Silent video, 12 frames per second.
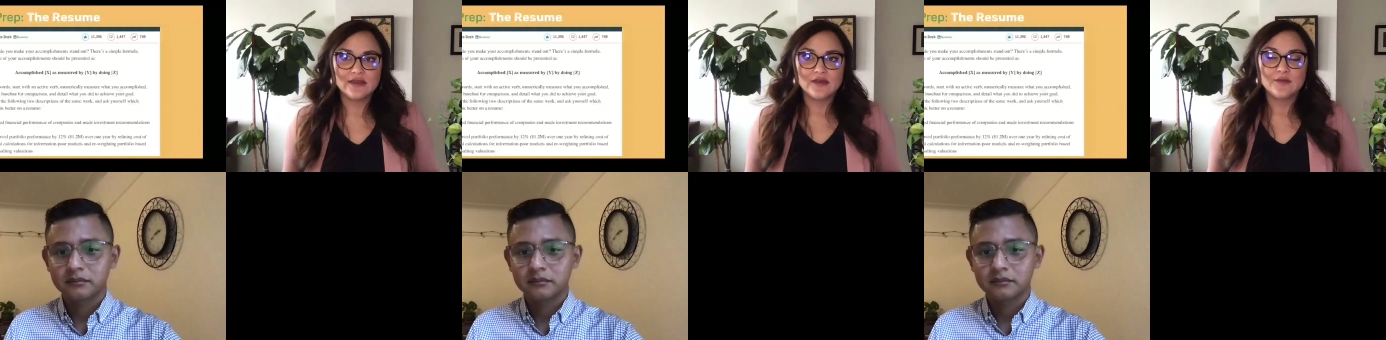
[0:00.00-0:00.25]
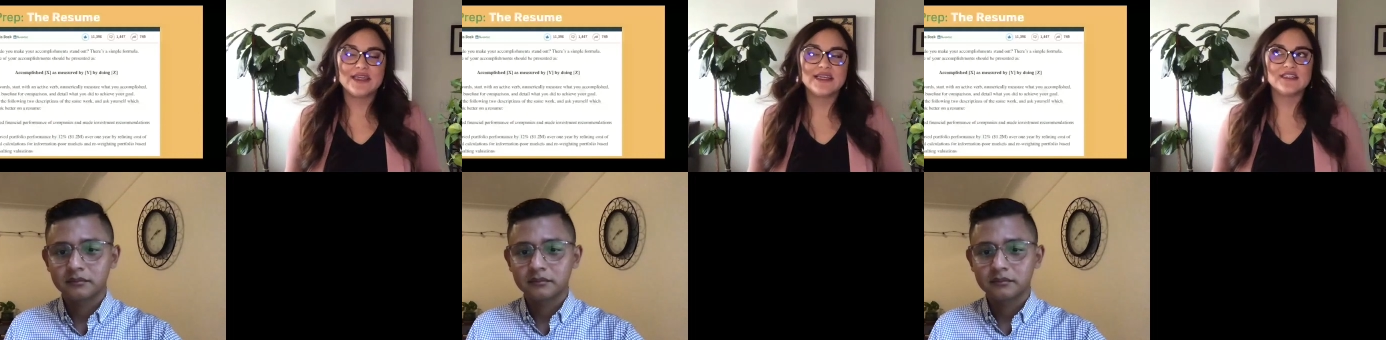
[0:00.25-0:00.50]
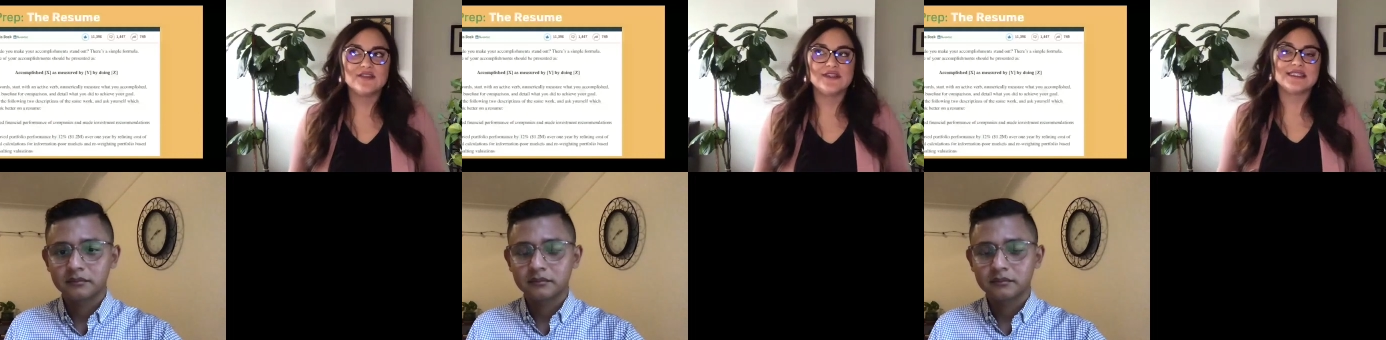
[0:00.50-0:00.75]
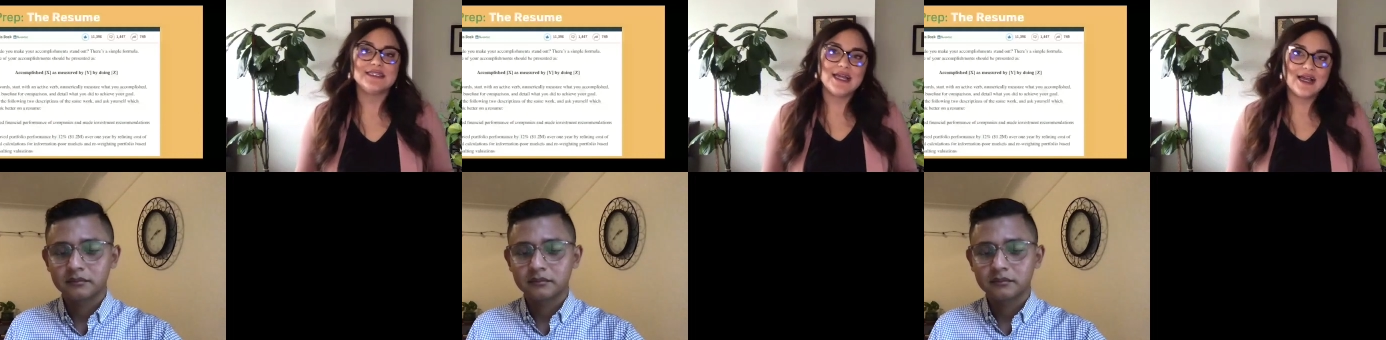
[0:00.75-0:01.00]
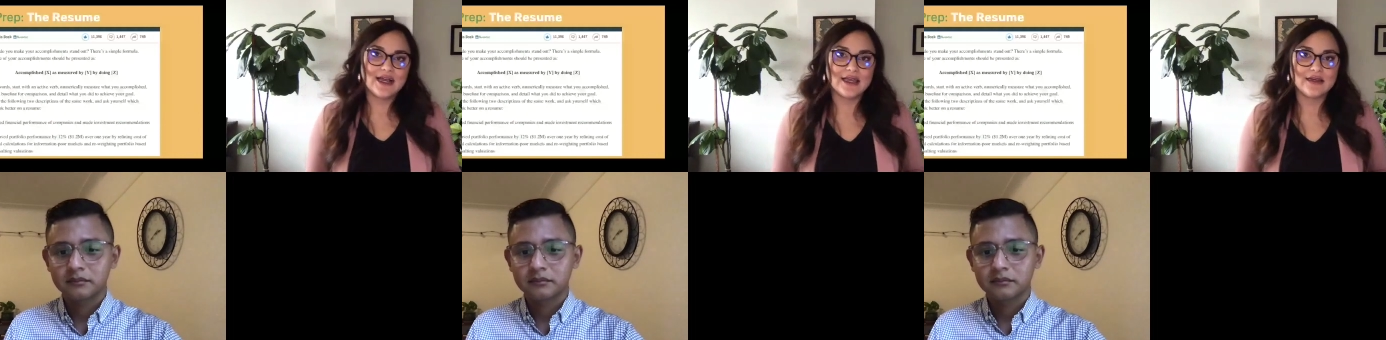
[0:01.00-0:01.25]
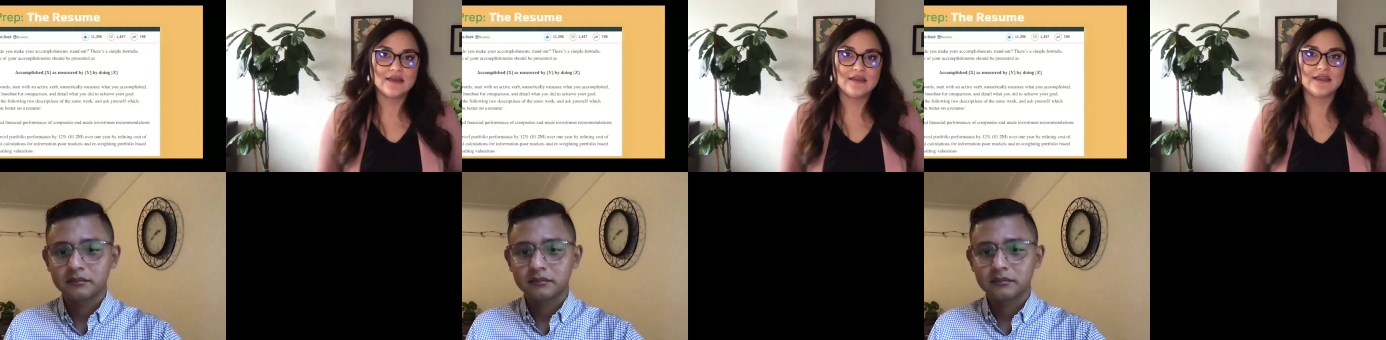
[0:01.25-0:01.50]
Speaker 1: Because if it's not,
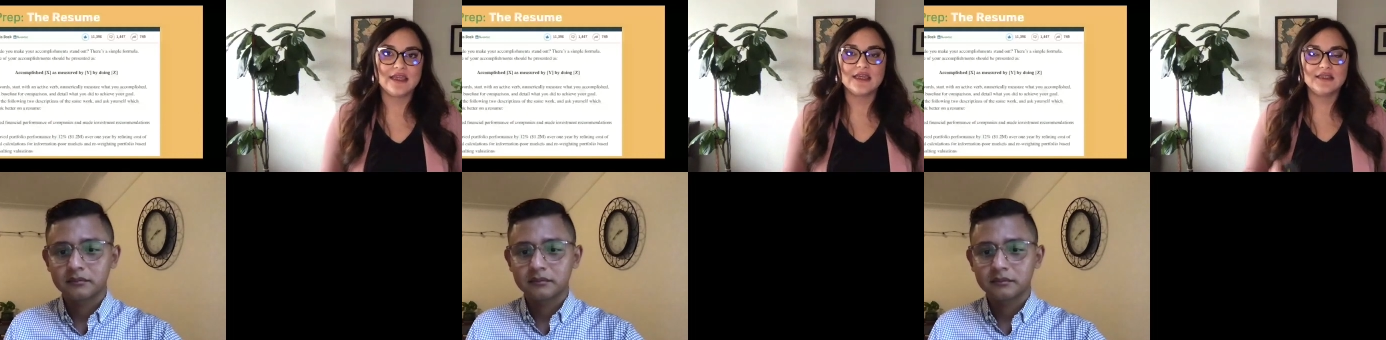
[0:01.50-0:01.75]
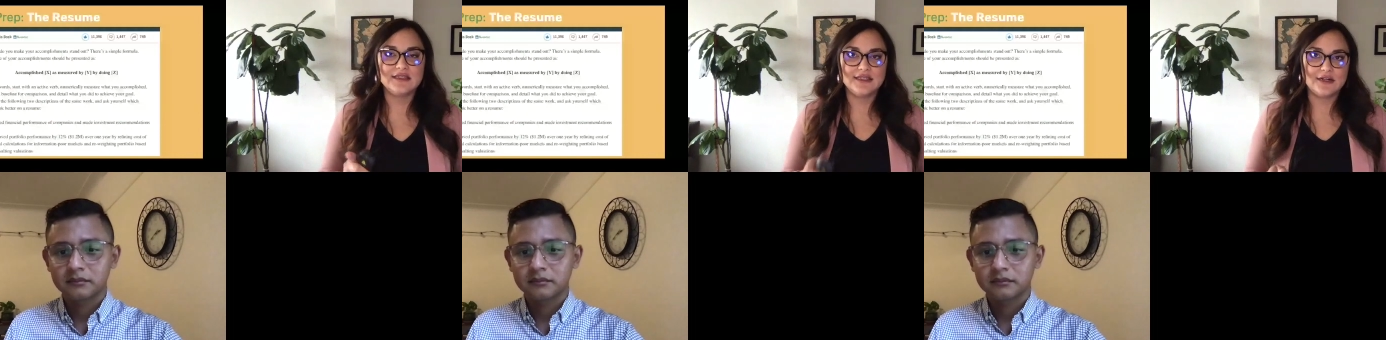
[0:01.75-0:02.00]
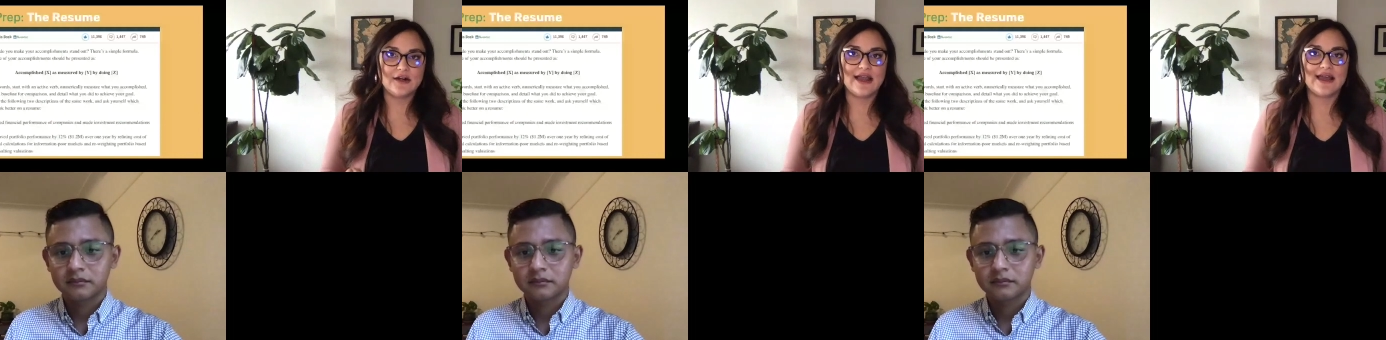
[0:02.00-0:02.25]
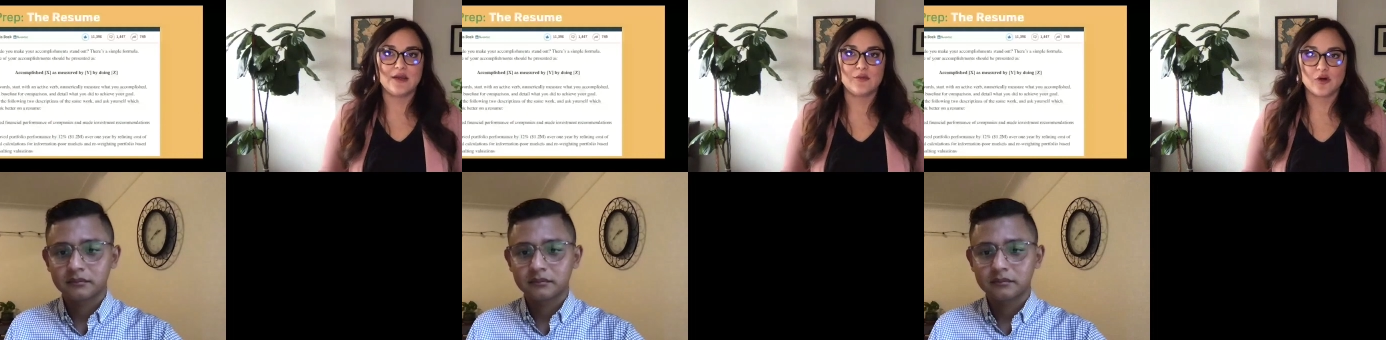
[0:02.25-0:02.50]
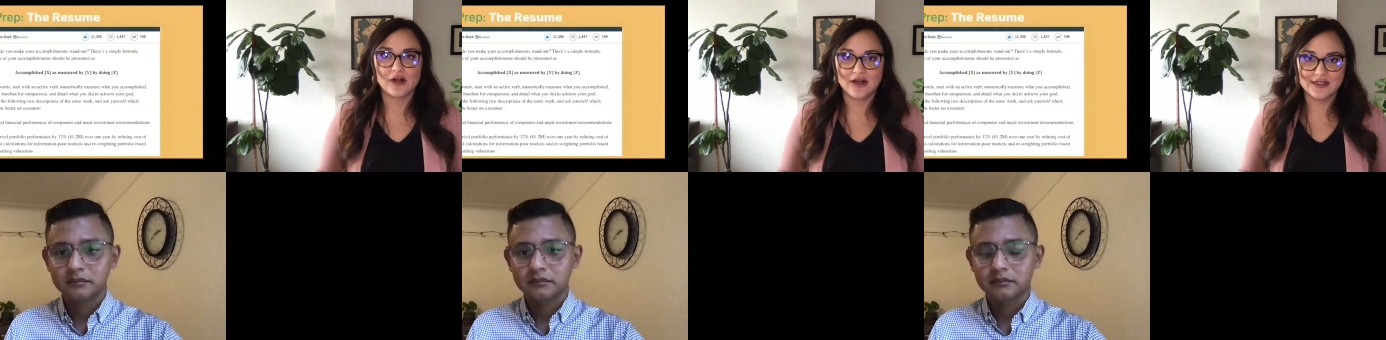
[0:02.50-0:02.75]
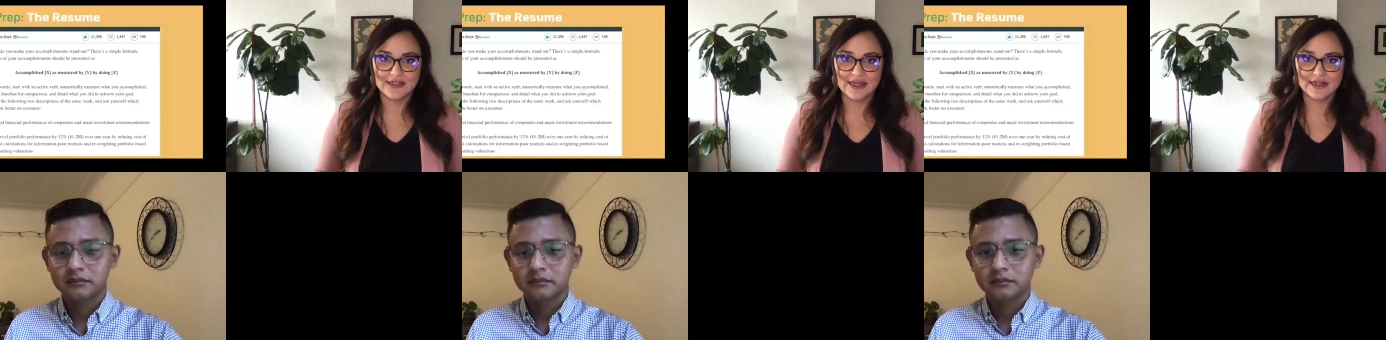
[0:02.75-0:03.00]
then consider adding more
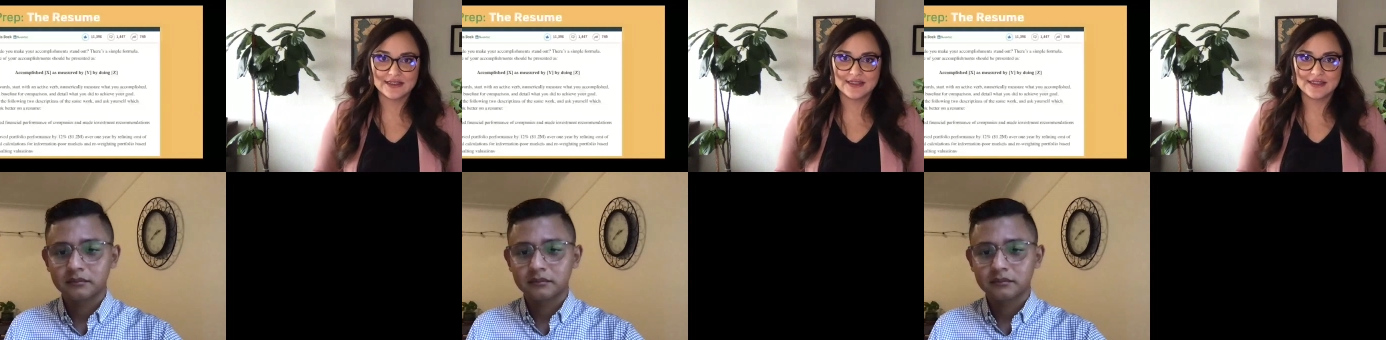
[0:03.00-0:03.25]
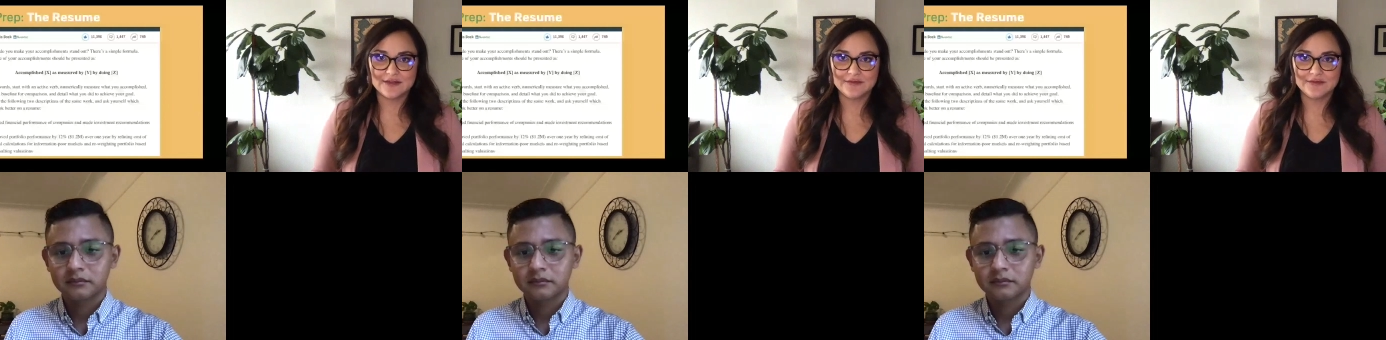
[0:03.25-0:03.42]
context.